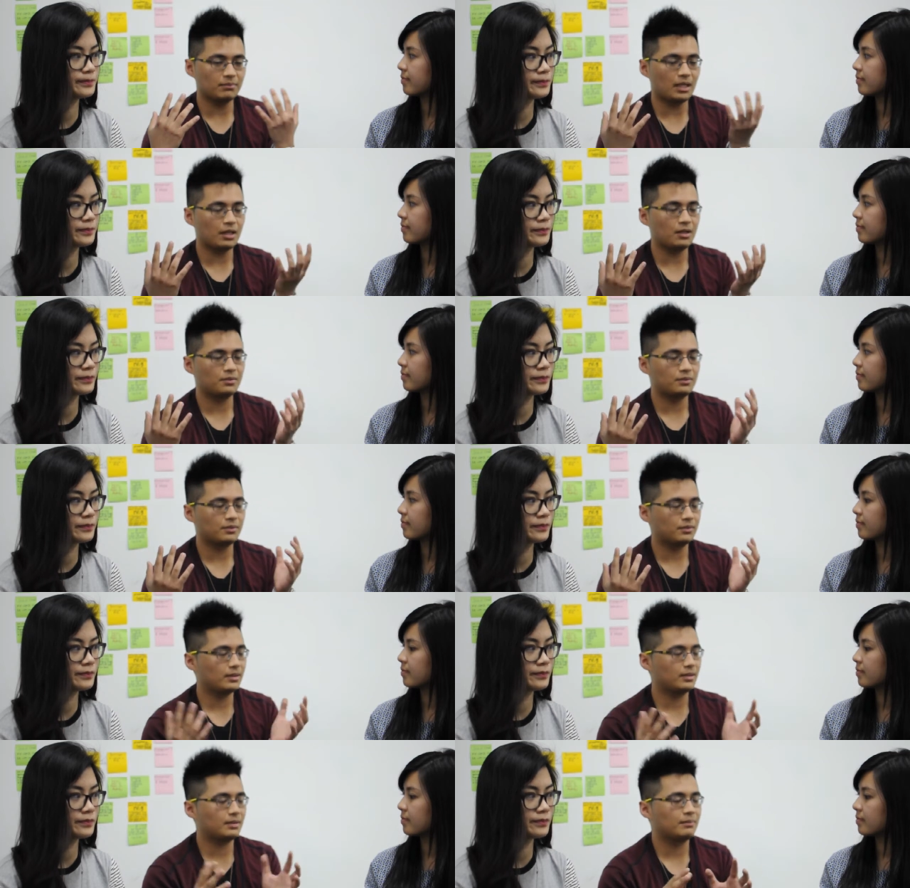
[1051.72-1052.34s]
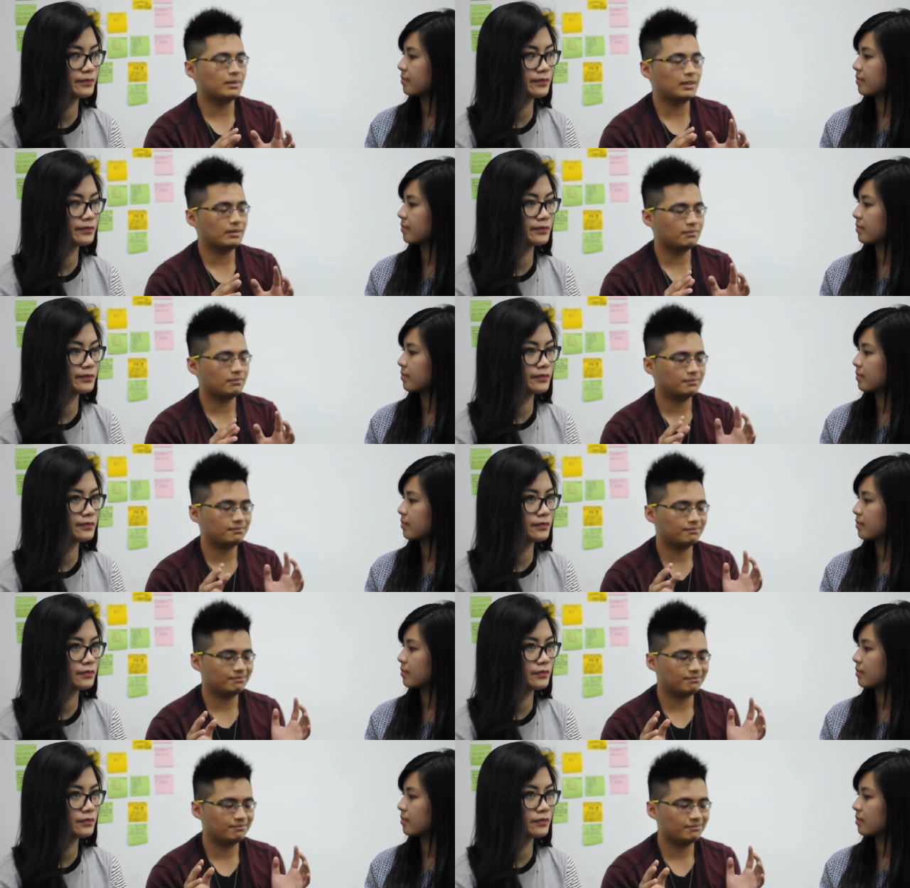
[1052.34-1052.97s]
Speaker 1: um, um,
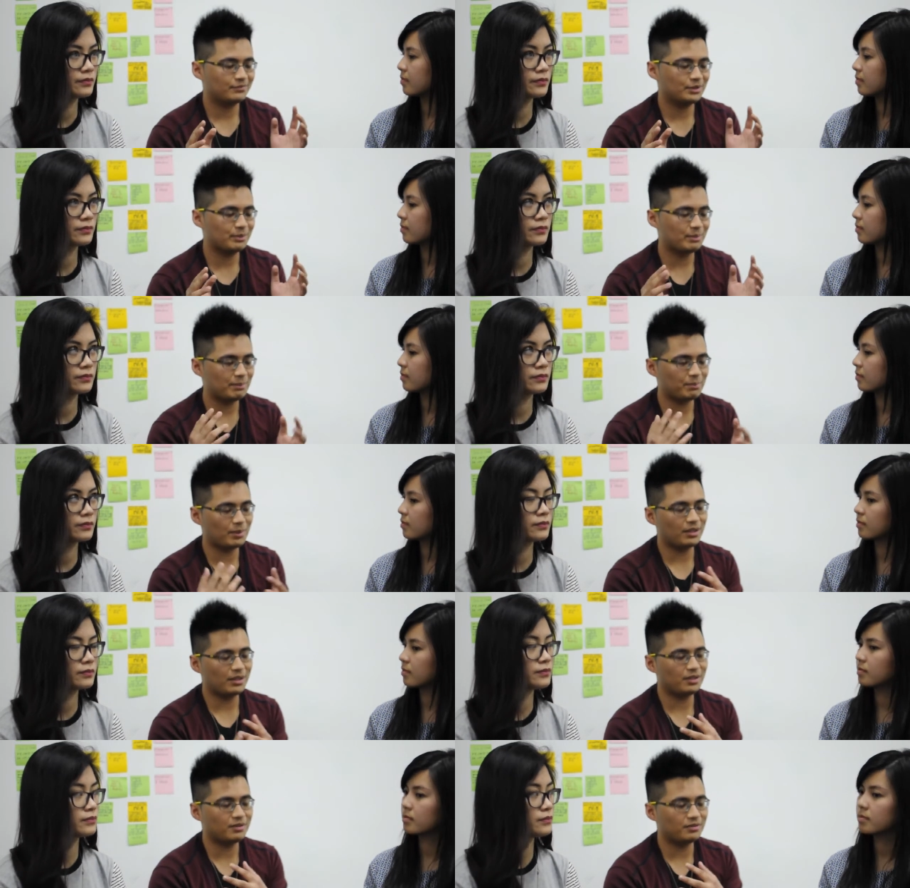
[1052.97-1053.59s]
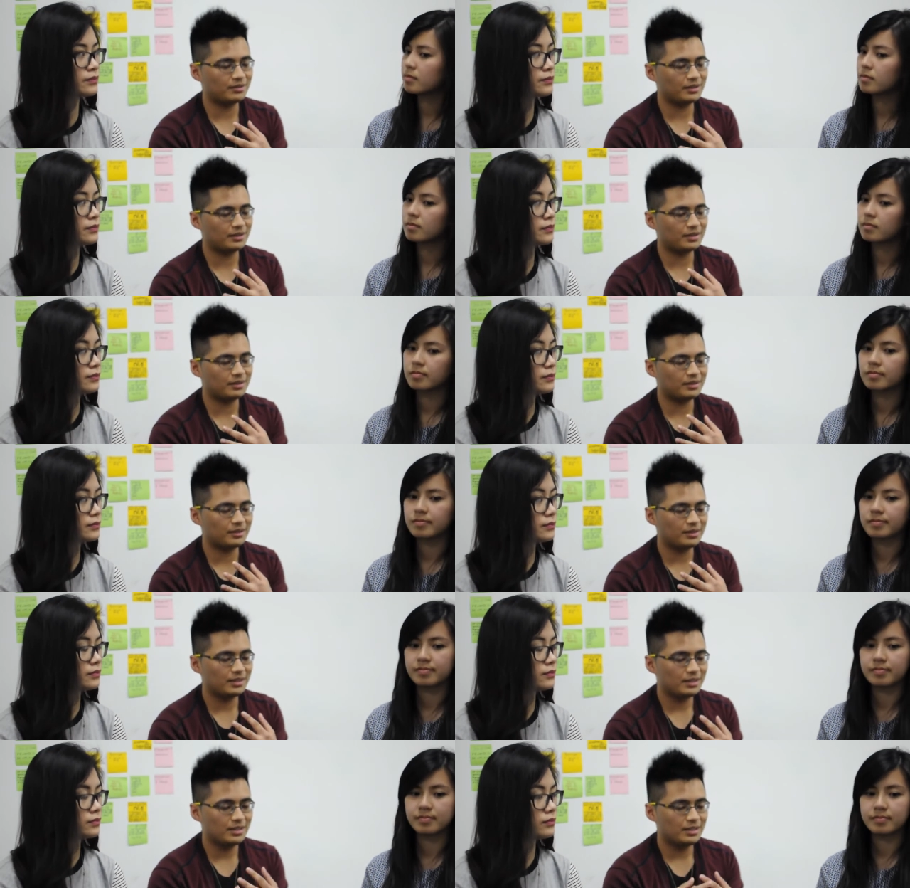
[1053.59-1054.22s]
to be part of
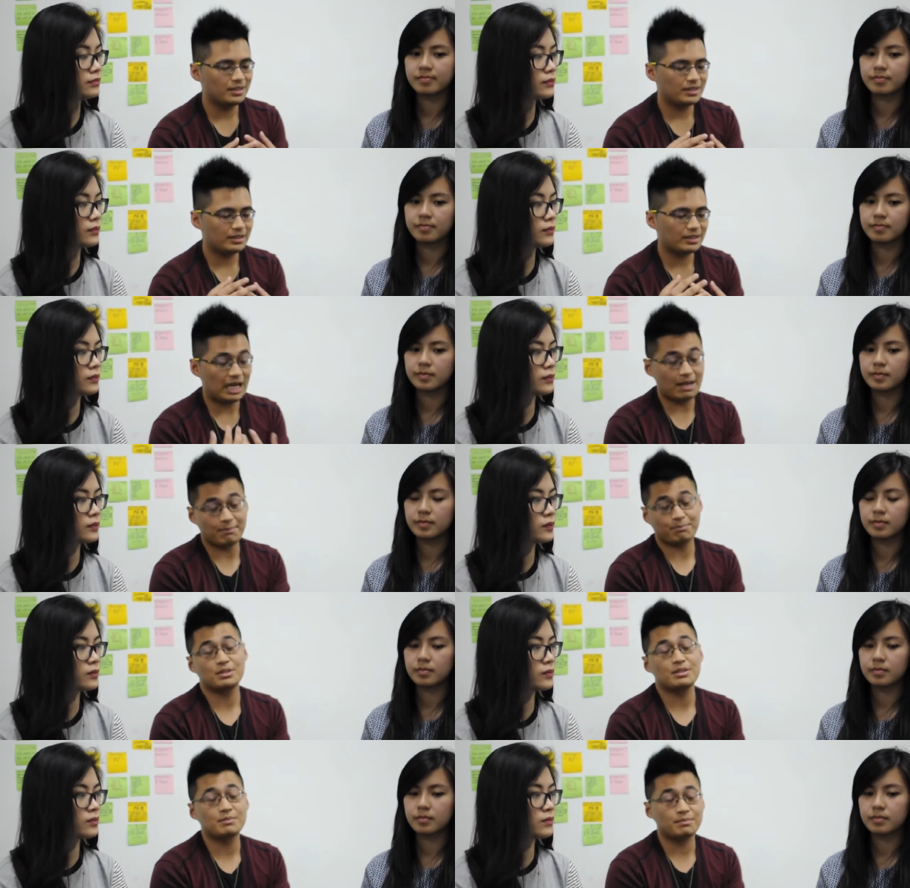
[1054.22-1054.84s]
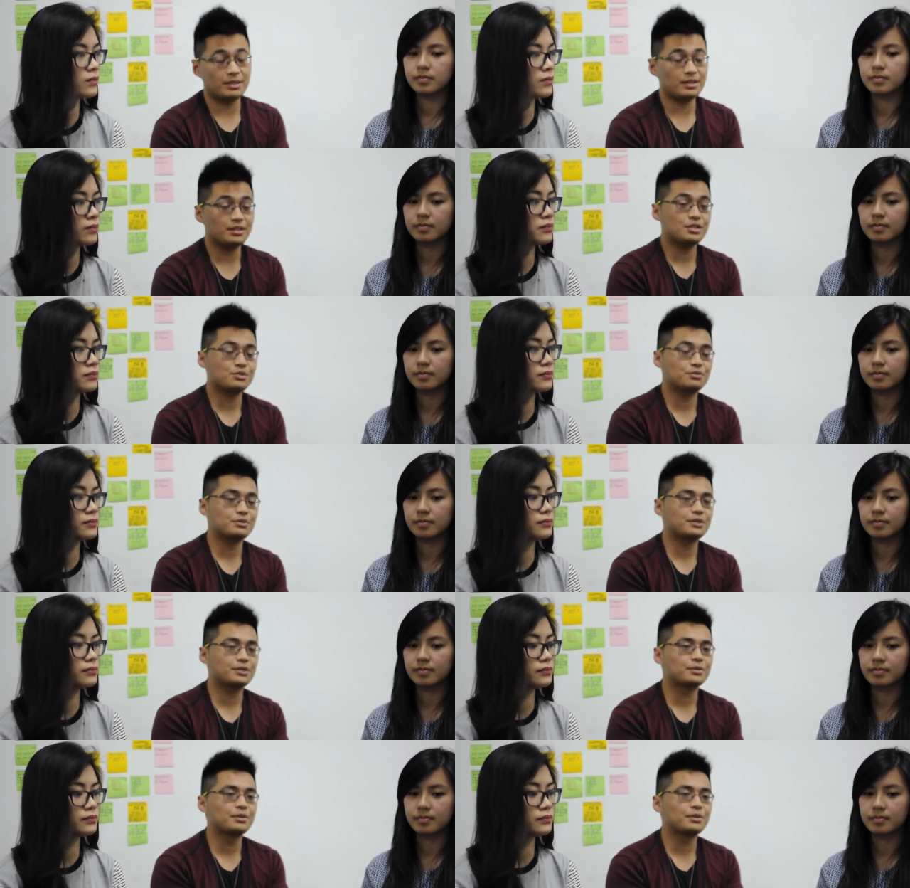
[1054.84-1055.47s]
a campus
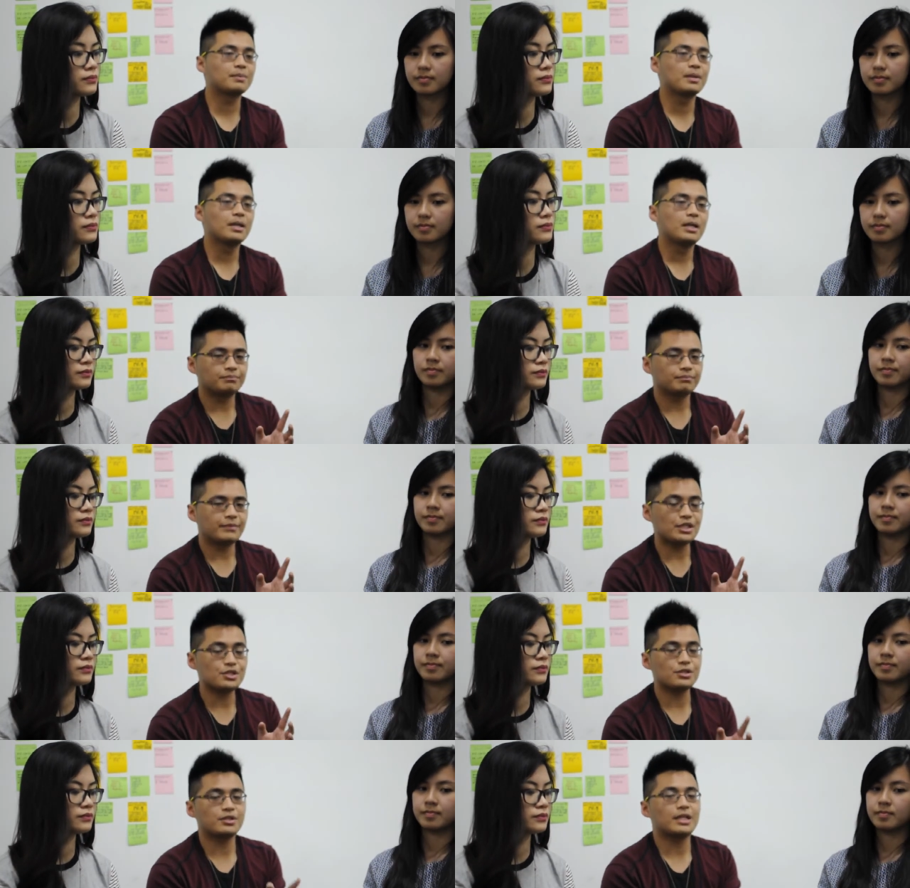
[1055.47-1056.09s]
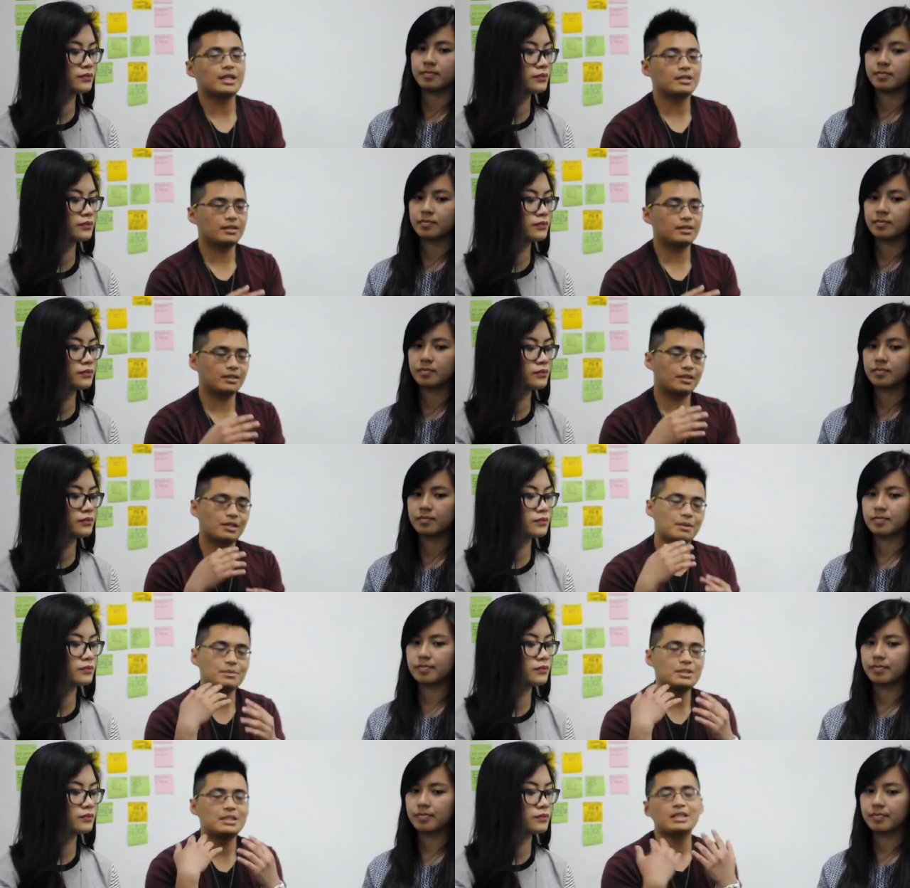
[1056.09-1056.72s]
ministry group, make sure that the
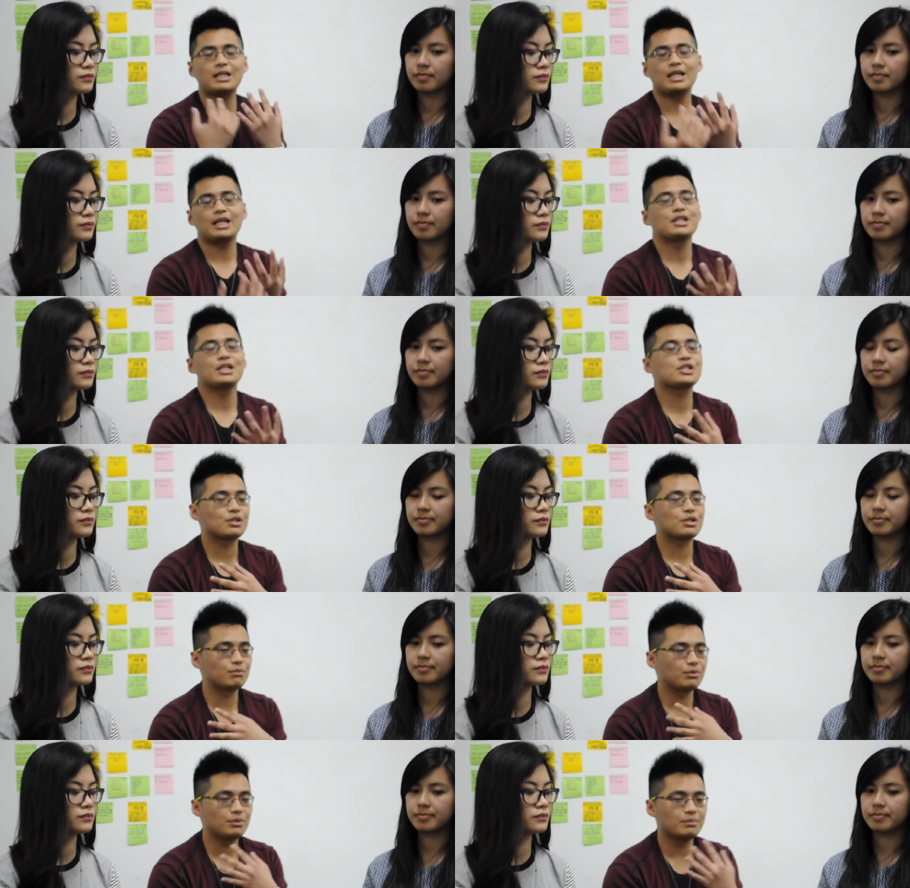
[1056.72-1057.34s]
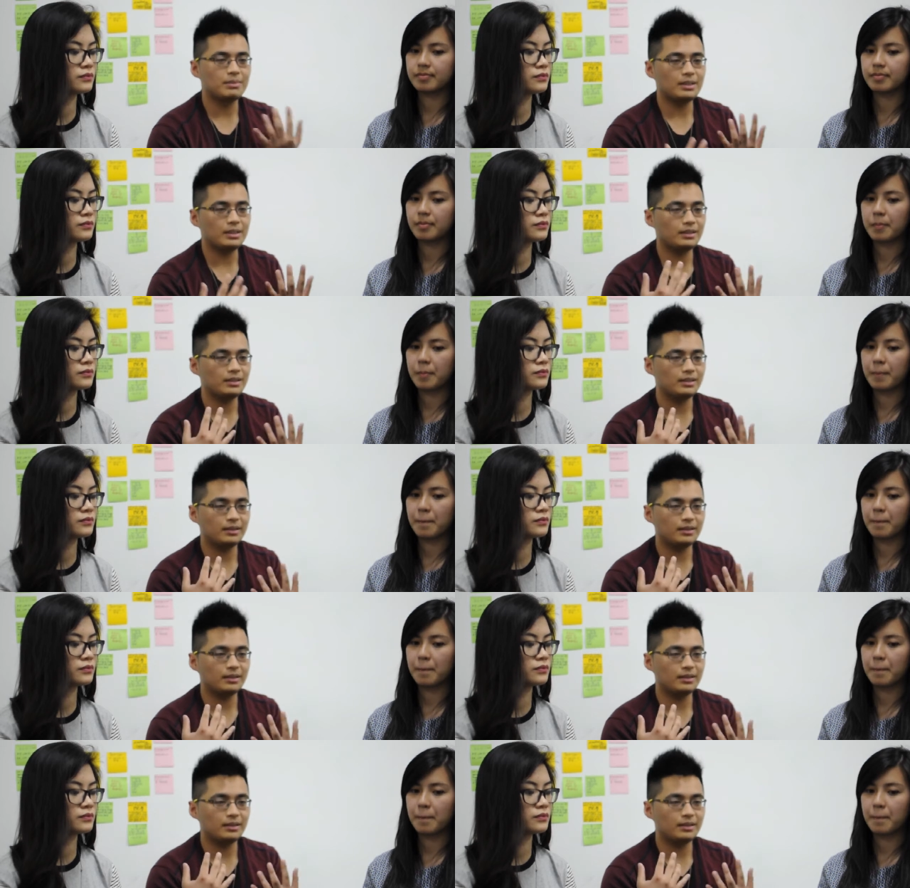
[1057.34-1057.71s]
communication will be